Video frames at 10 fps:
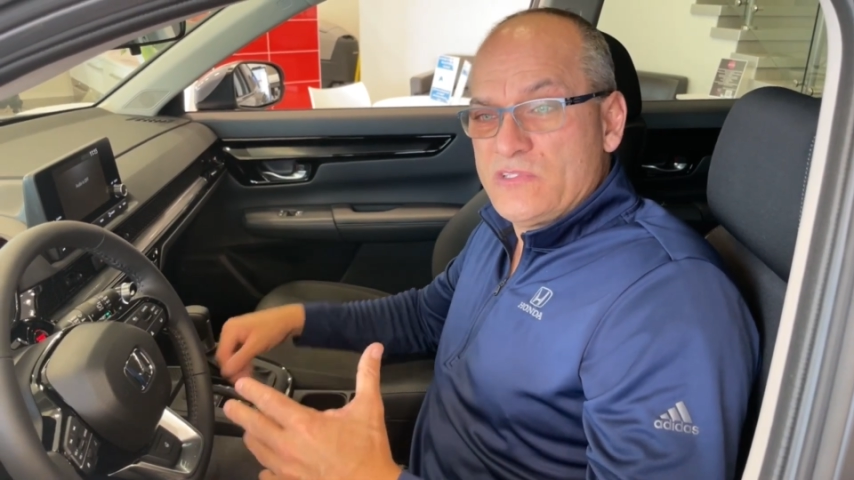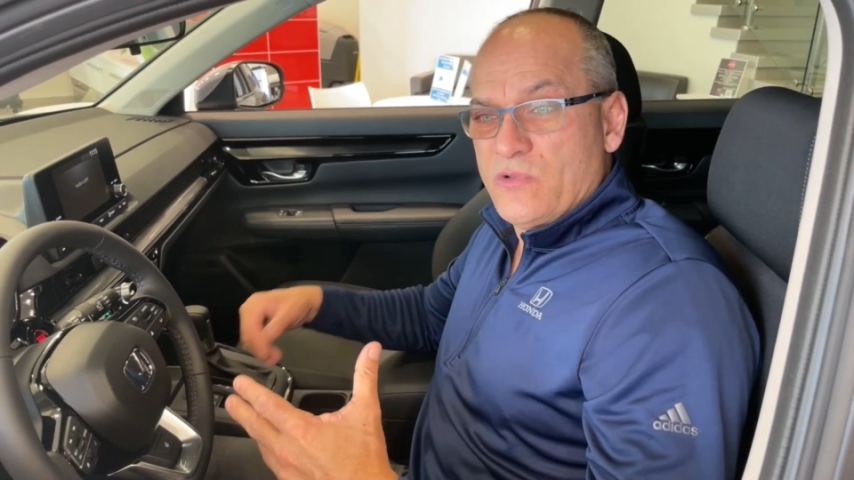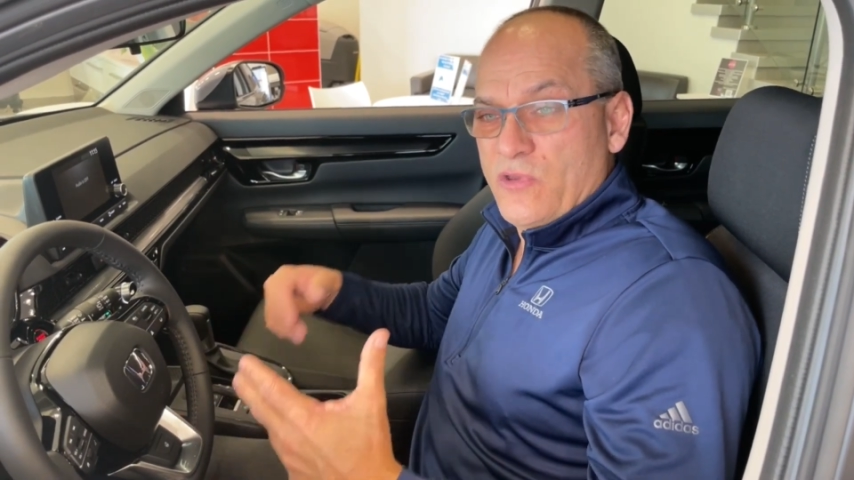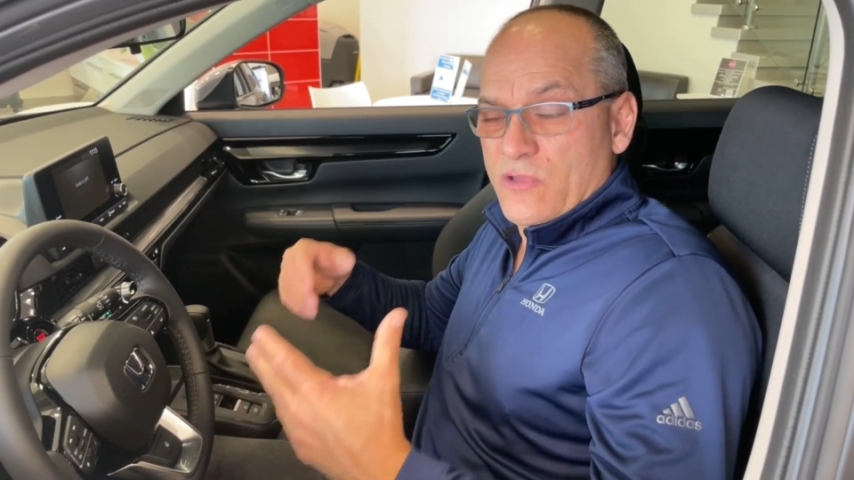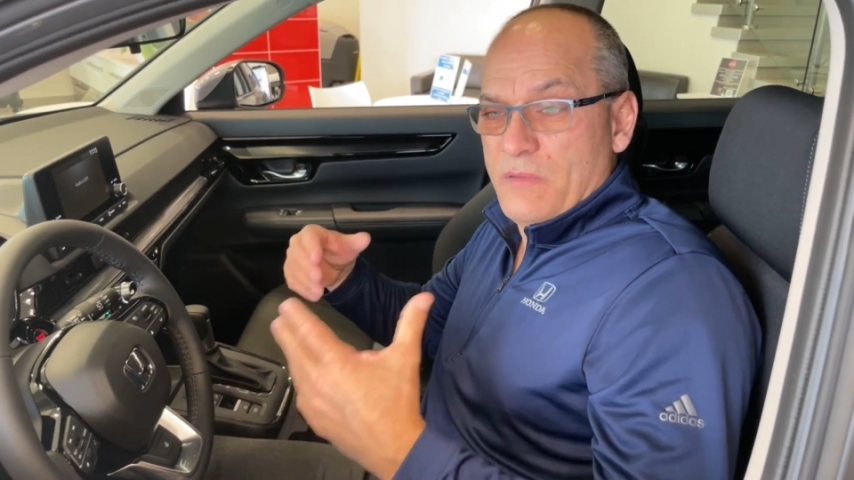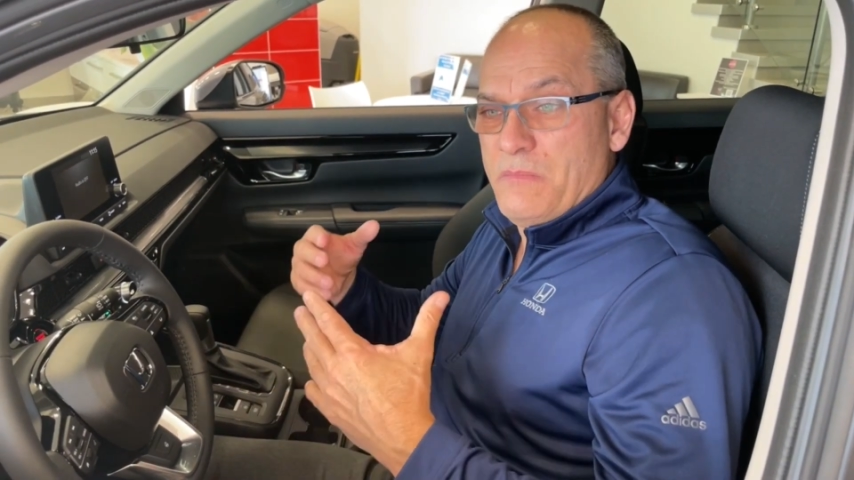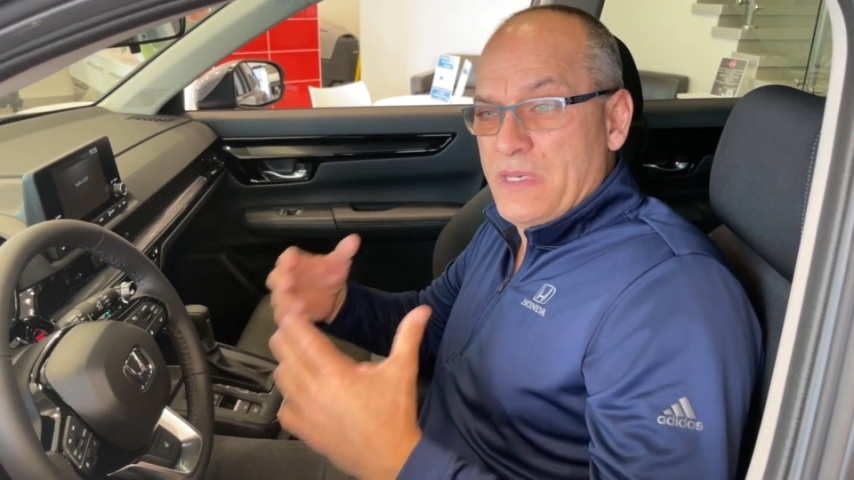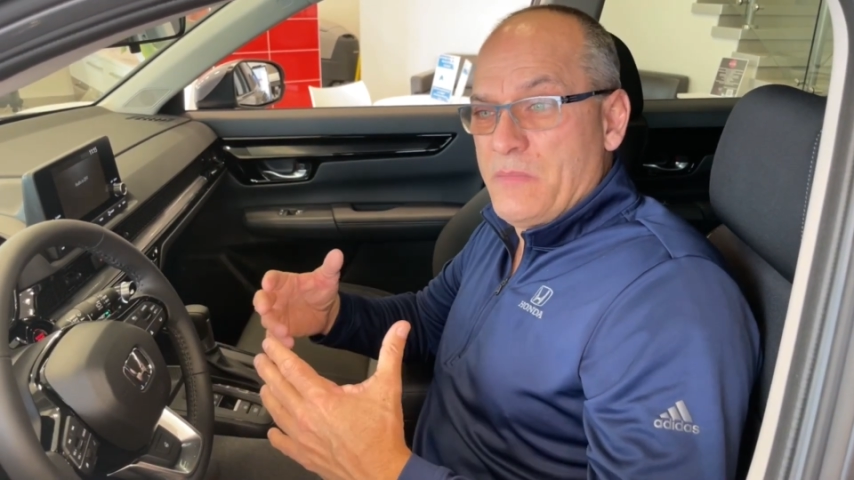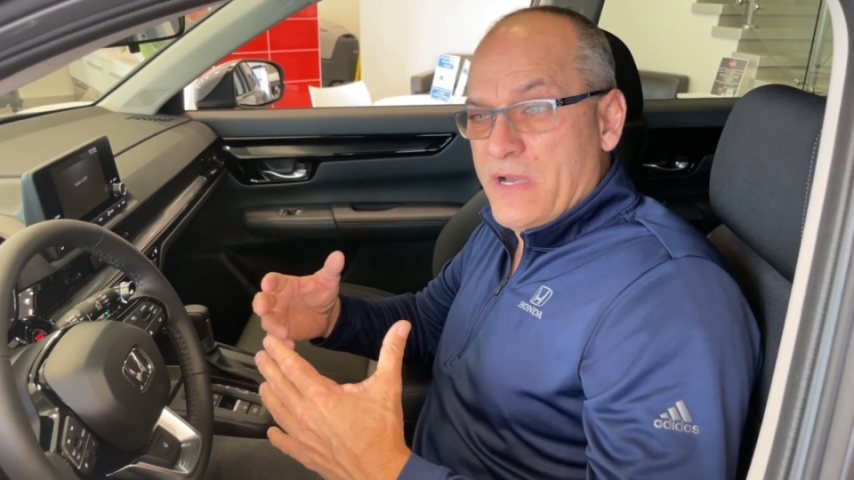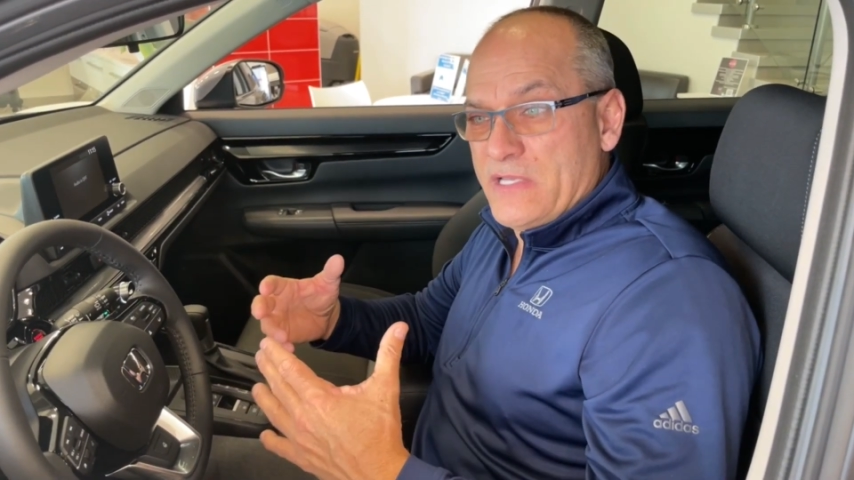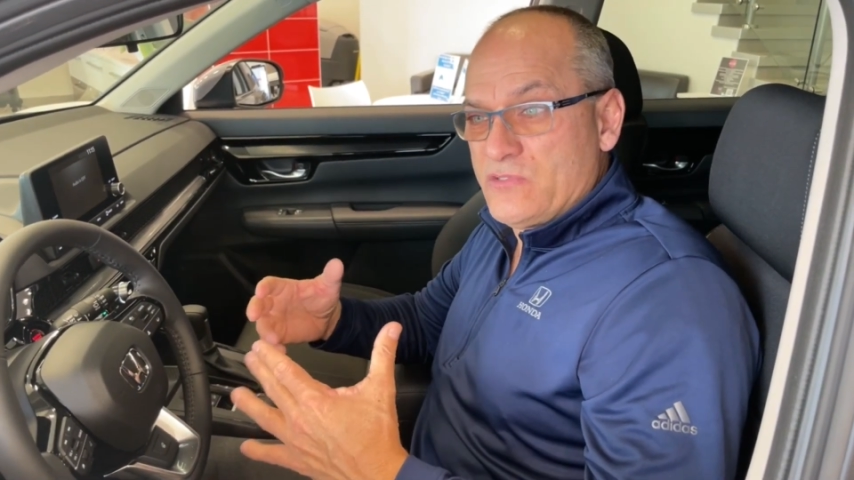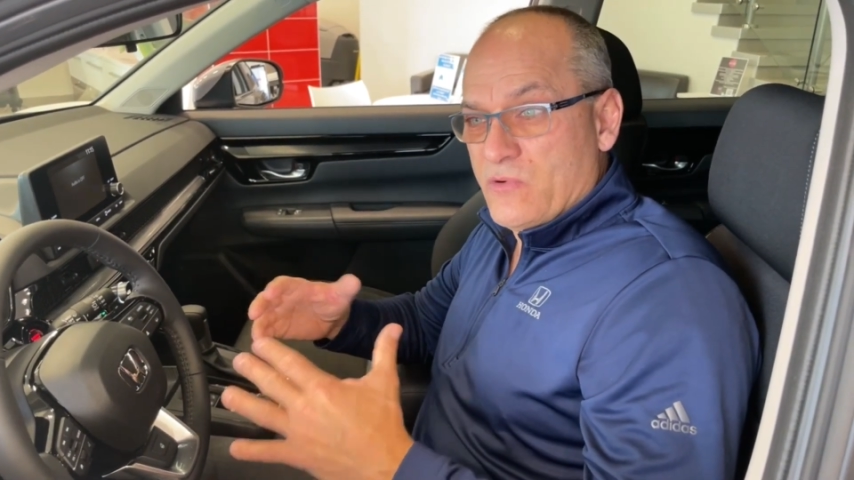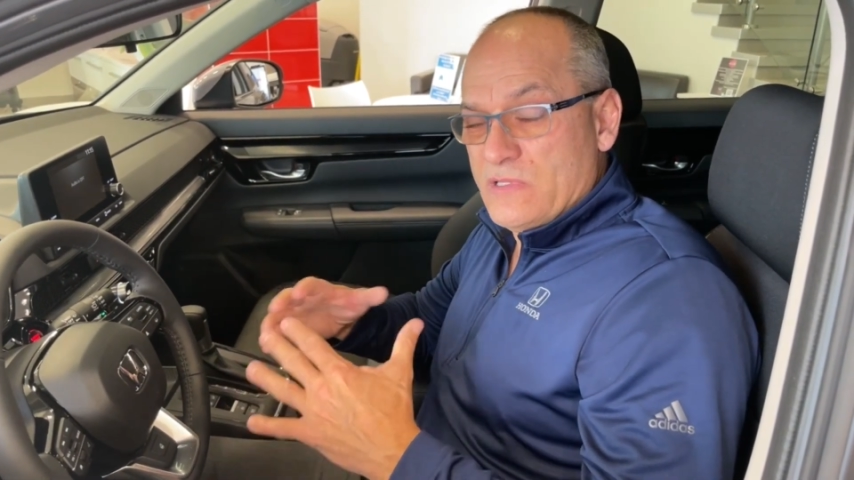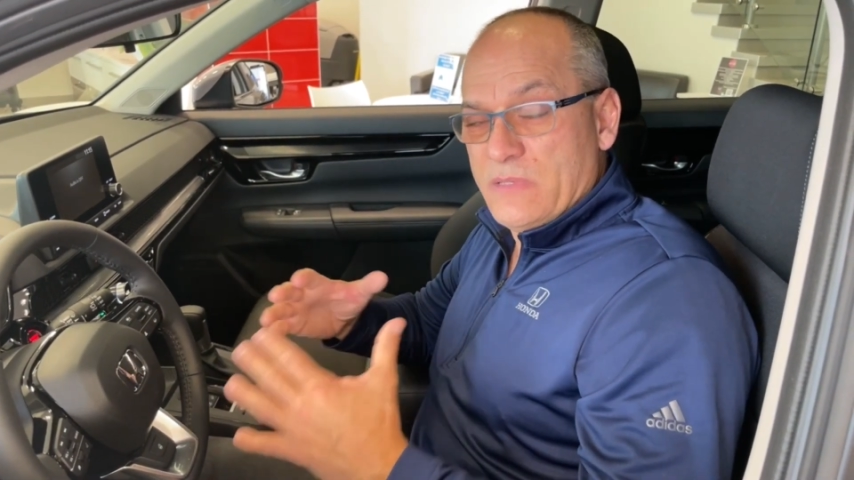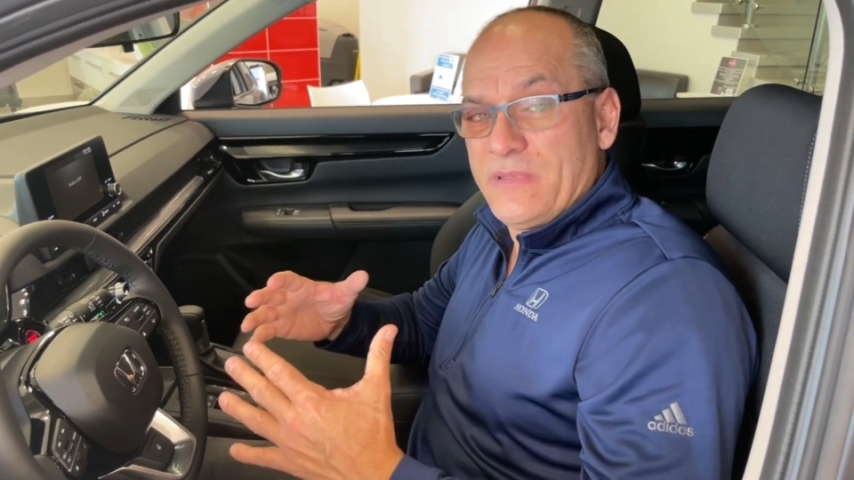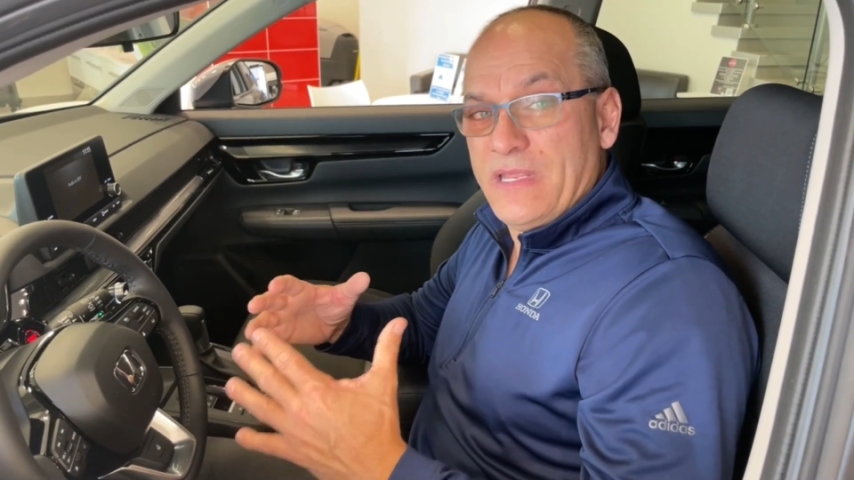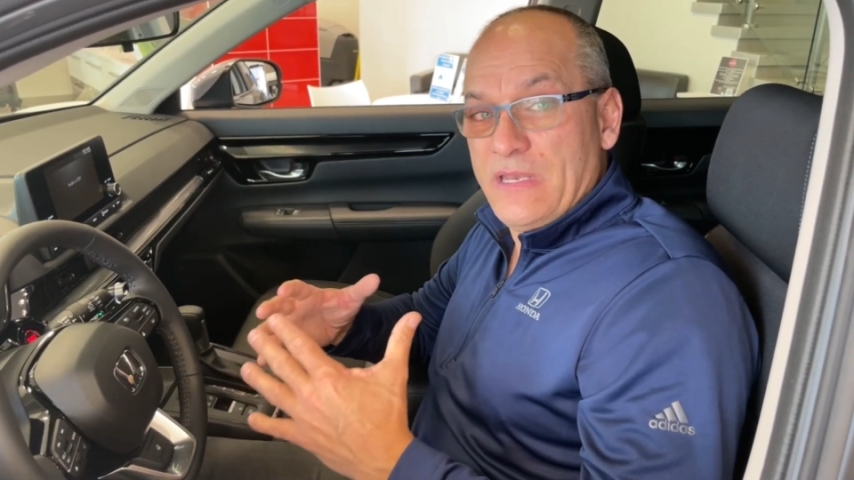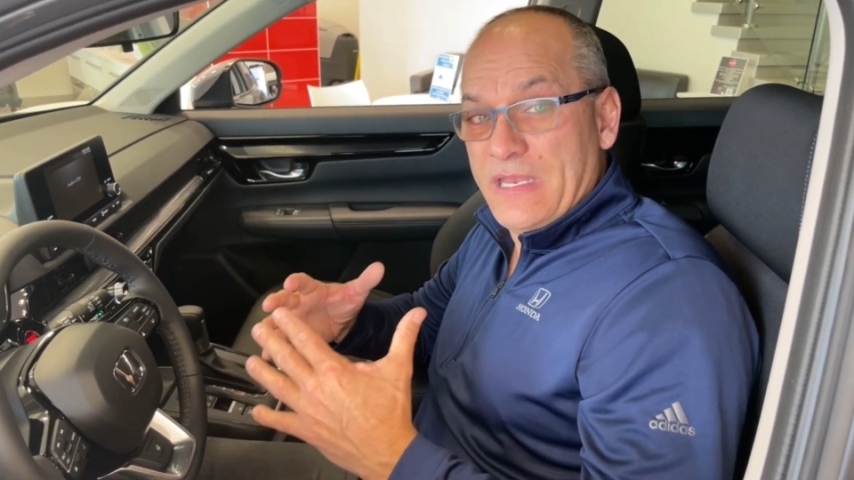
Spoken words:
So you're going to minimize or eliminate